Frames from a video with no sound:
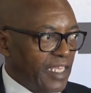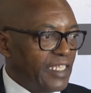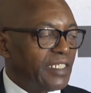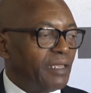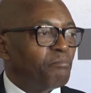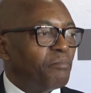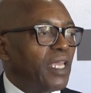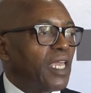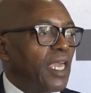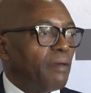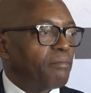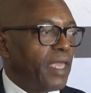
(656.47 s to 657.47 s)
there is a
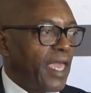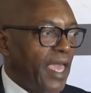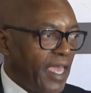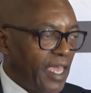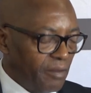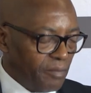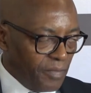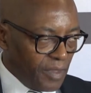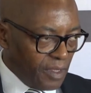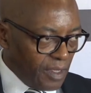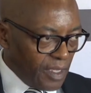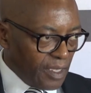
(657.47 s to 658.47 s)
big gap here.
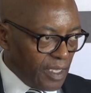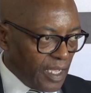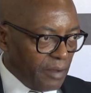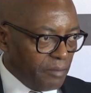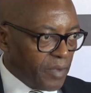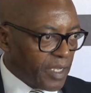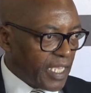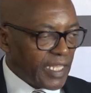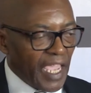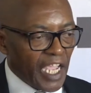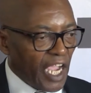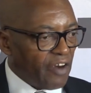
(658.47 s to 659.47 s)

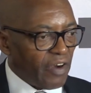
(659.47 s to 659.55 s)
Can I